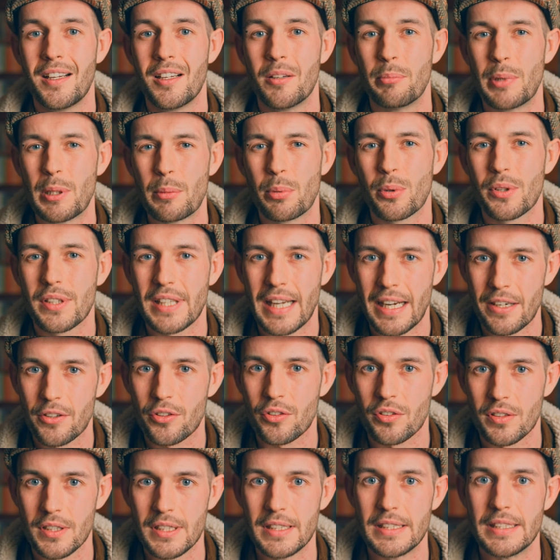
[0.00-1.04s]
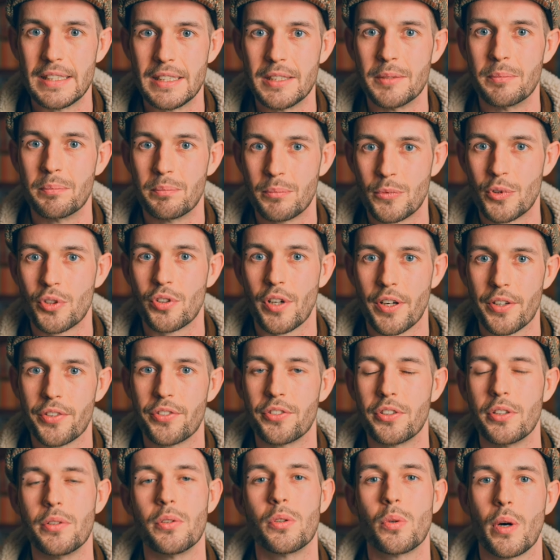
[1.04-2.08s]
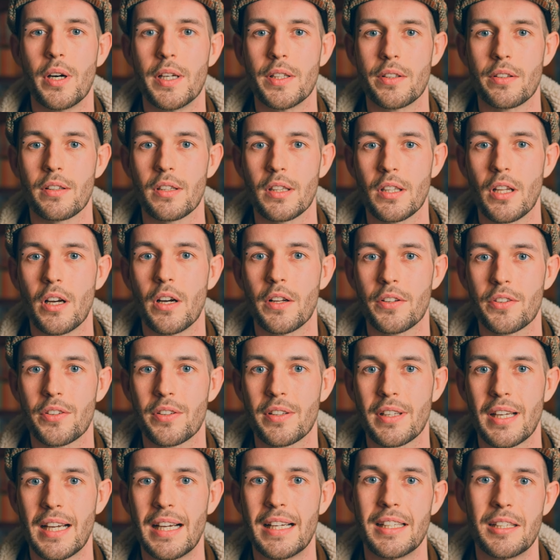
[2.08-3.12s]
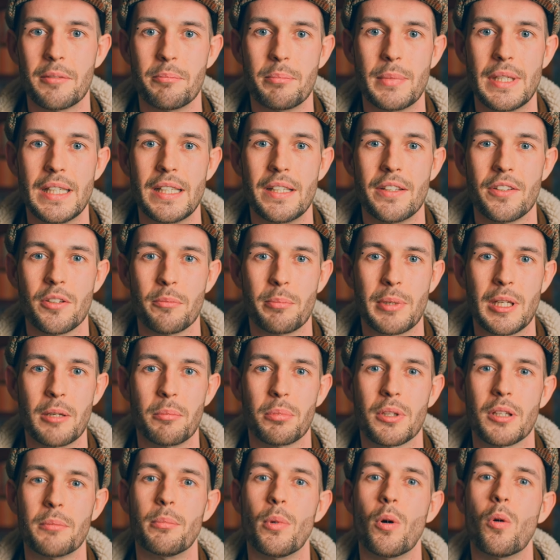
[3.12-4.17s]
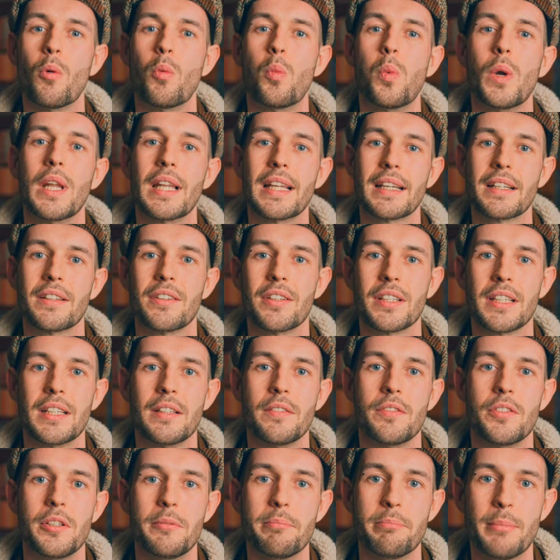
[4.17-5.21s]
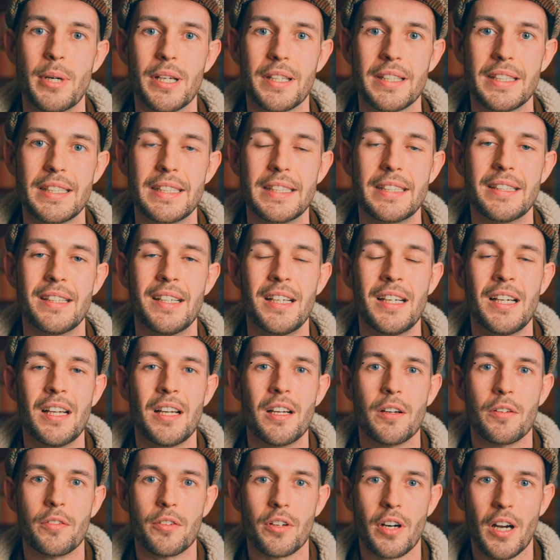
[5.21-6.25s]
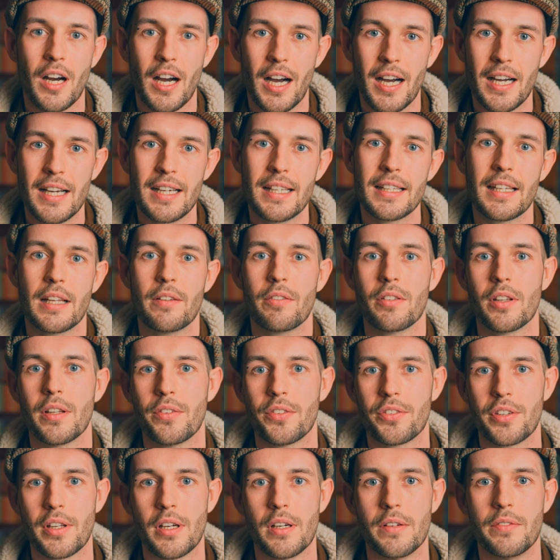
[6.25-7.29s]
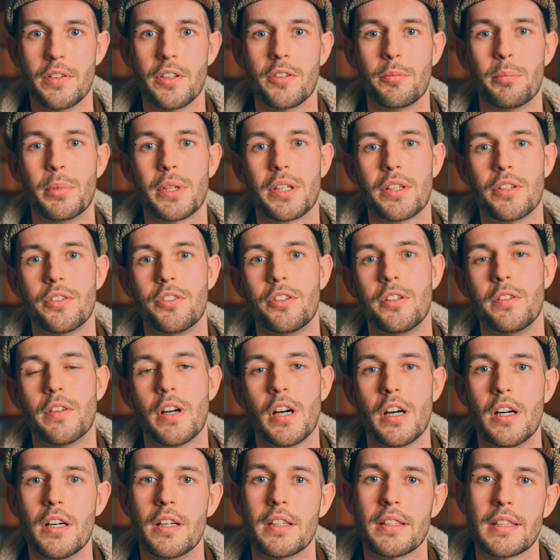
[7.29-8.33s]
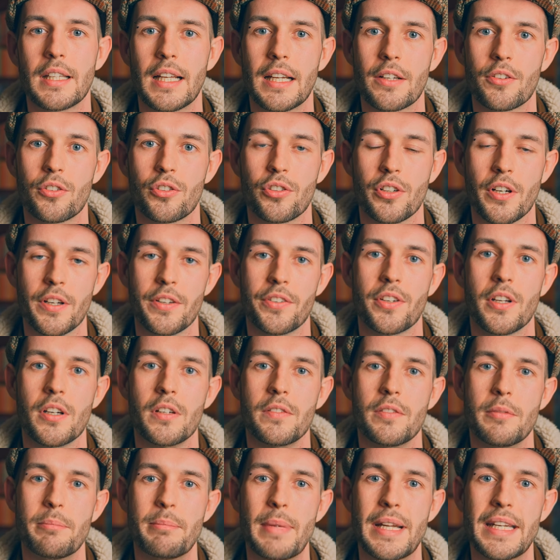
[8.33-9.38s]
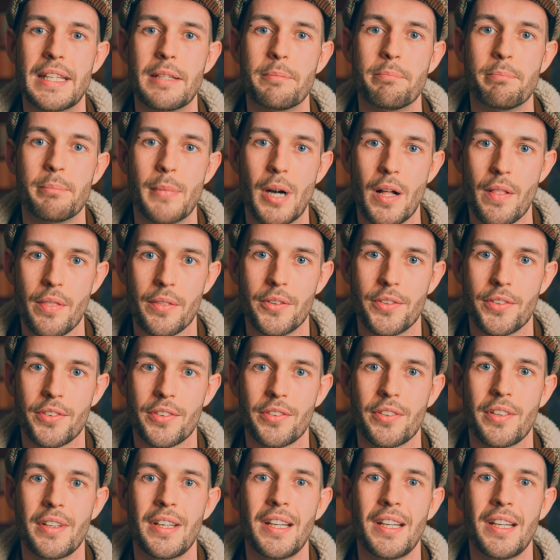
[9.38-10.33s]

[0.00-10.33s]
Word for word: people naturally trust you quite a lot, and it means that people are more willing to give you money for a higher level of service because you've earned that trust over many months.